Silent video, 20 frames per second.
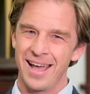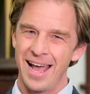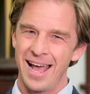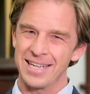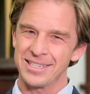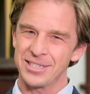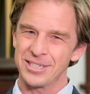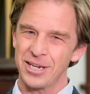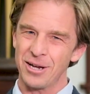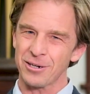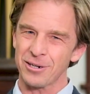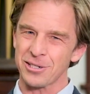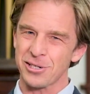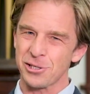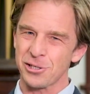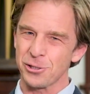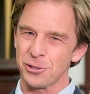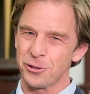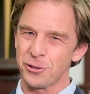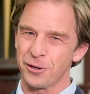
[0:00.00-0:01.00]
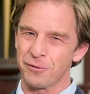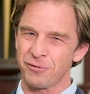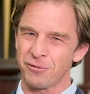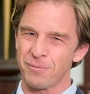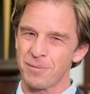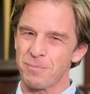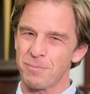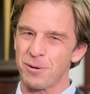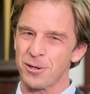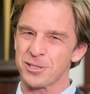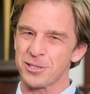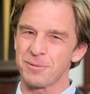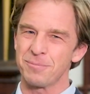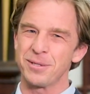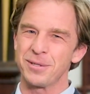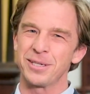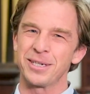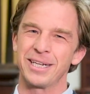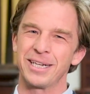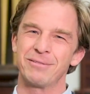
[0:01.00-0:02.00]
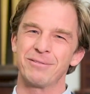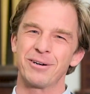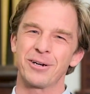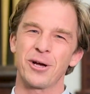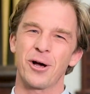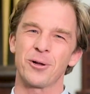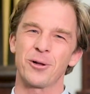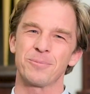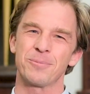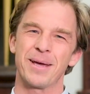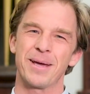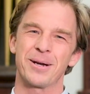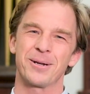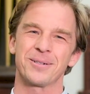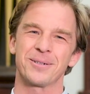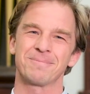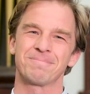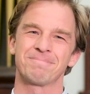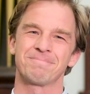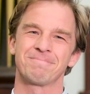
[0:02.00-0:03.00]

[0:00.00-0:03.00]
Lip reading: And so excluded from the possibility of a gold medal.